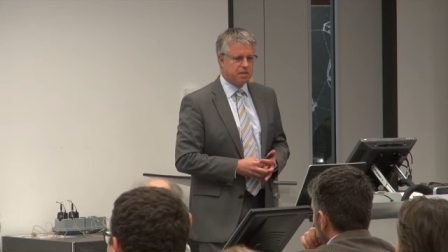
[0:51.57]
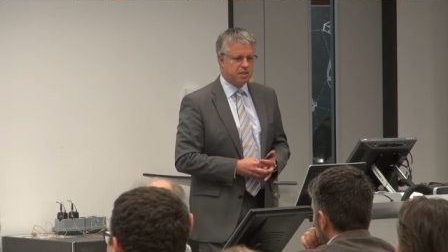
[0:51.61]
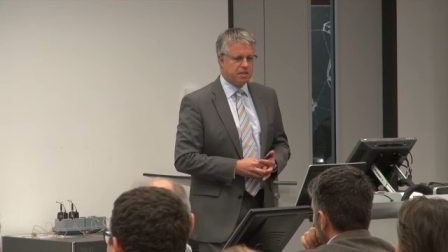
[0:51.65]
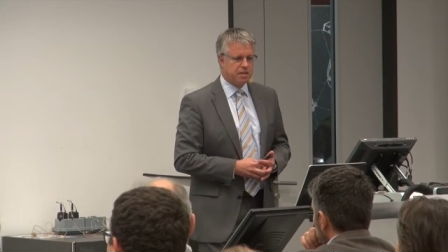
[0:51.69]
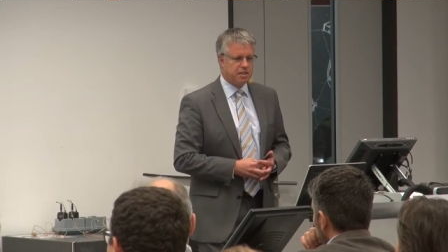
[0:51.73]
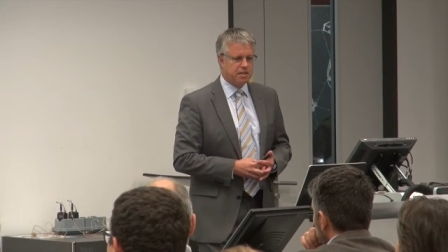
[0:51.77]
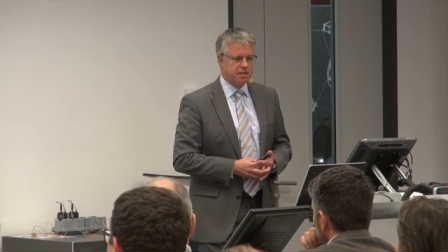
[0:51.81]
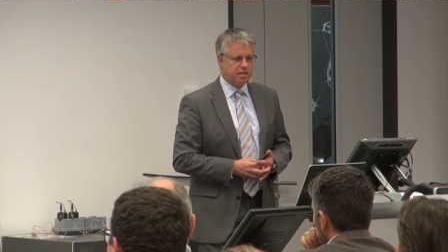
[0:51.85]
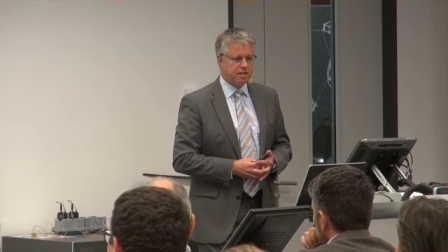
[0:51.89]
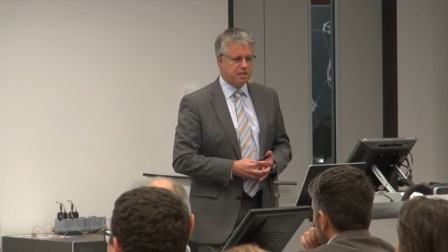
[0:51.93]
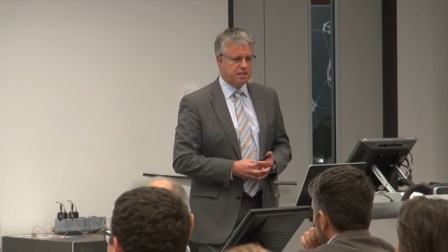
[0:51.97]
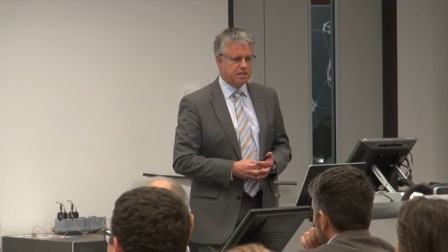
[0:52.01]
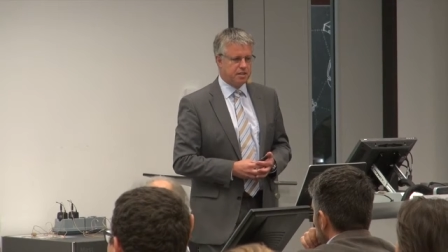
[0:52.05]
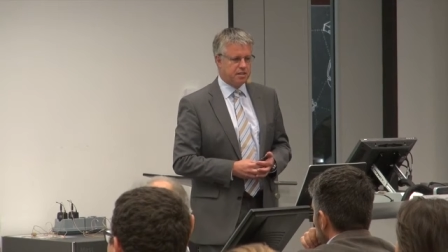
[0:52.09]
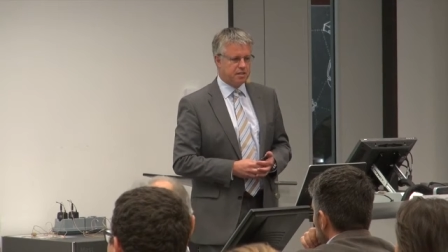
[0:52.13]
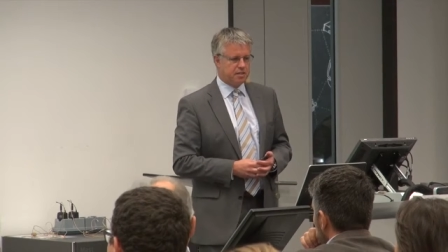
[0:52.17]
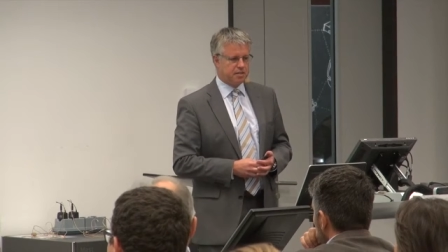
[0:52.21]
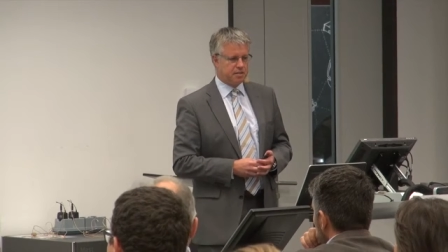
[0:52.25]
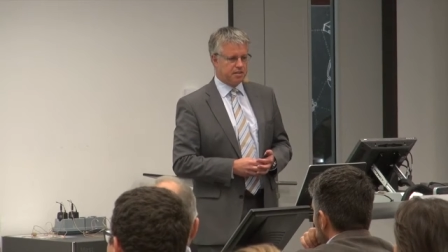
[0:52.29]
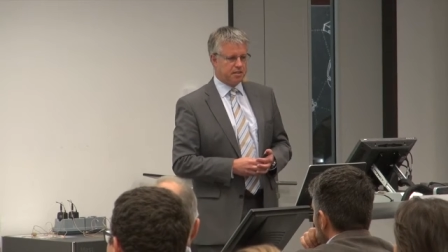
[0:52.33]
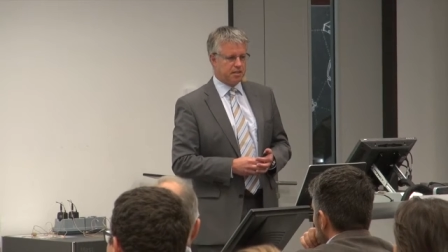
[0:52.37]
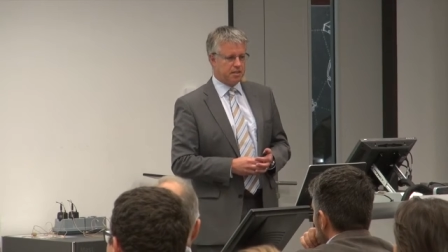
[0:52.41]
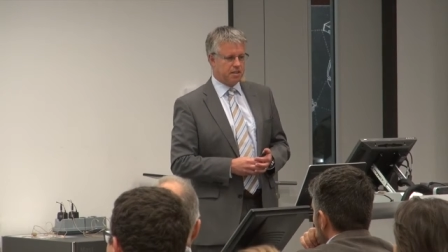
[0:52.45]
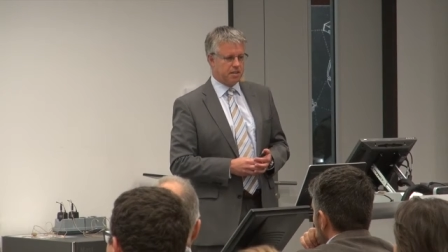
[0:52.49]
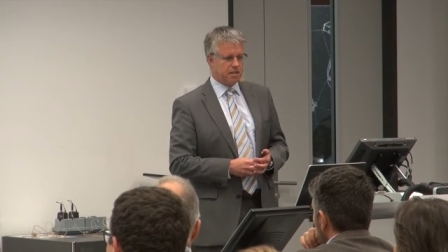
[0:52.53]
today
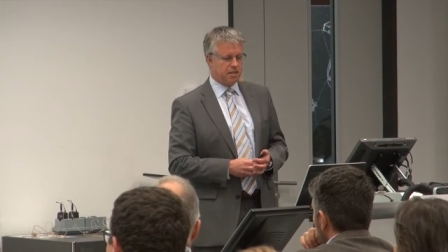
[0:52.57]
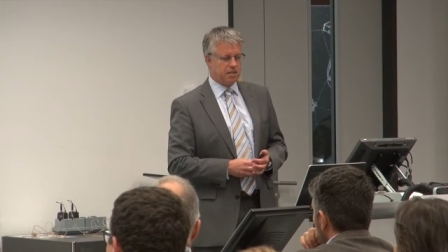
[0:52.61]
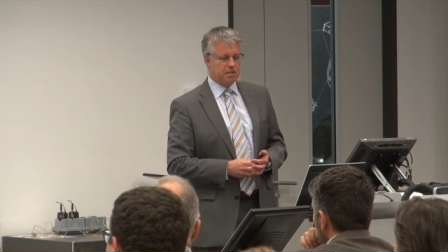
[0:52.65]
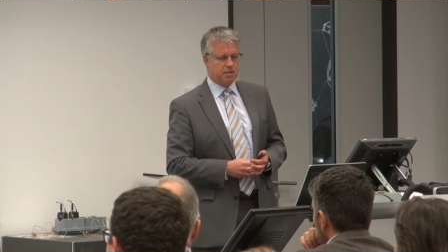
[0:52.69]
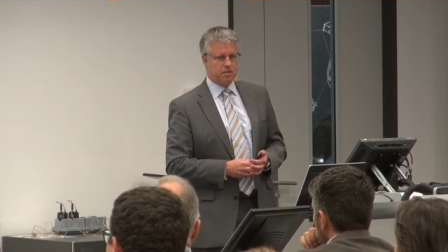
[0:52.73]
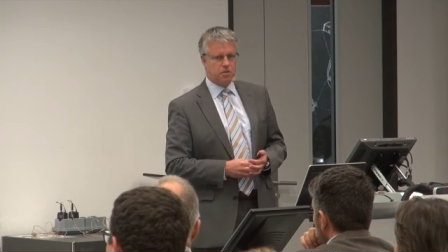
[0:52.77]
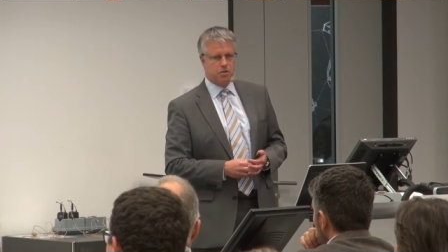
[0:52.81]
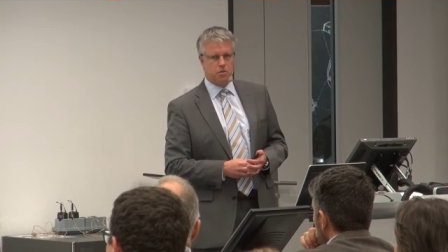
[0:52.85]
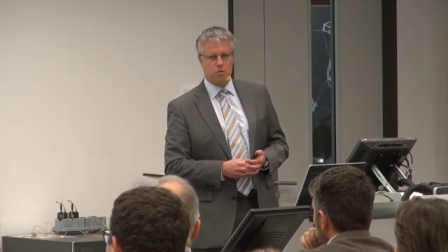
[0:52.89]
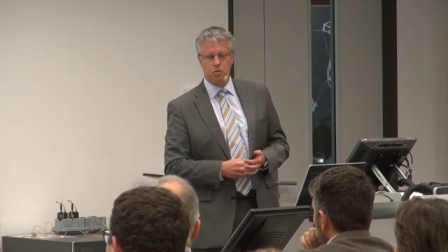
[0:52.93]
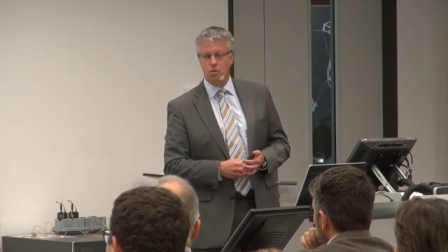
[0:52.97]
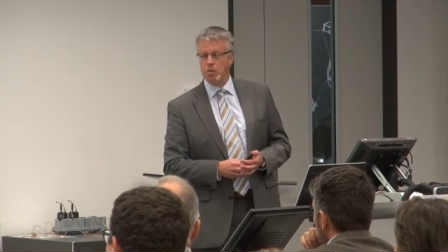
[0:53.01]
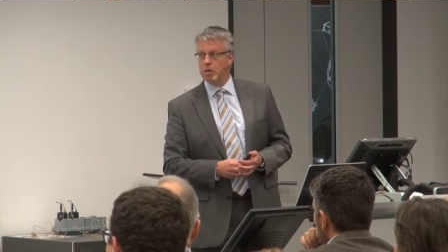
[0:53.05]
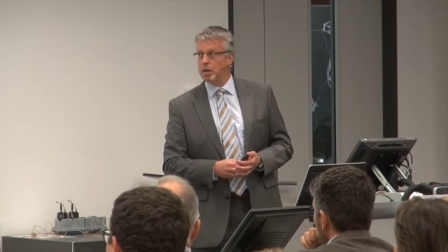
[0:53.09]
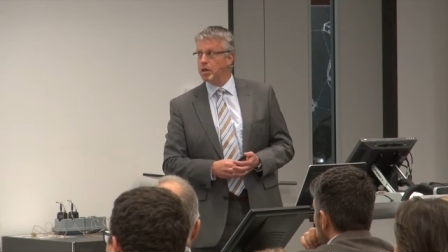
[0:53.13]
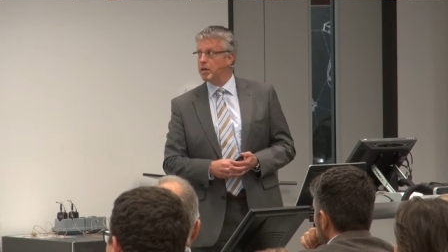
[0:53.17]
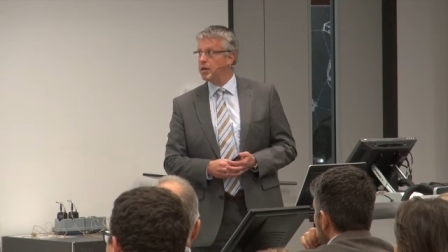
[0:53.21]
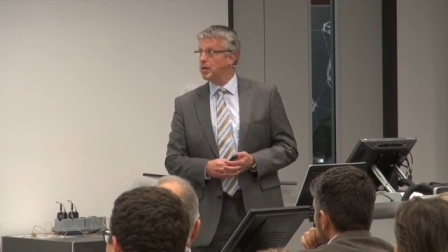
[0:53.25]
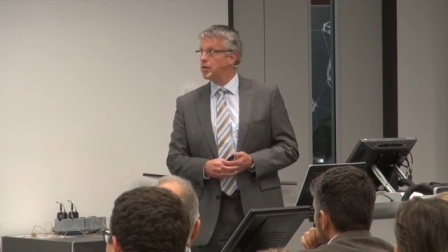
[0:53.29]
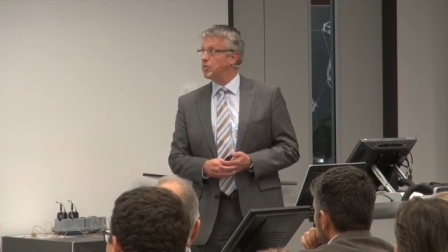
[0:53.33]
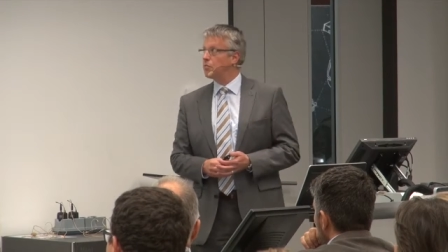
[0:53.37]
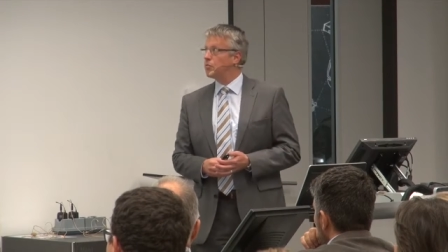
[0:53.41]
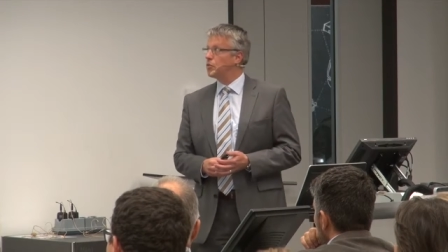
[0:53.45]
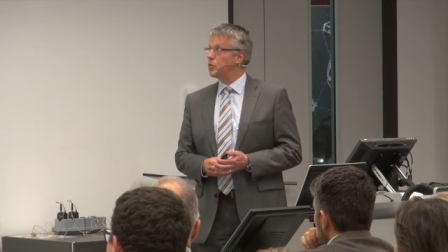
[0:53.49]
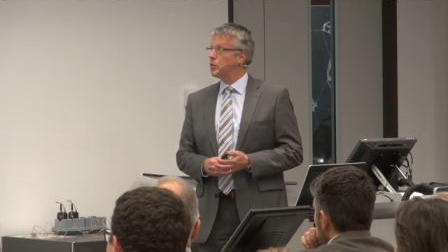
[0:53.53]
is to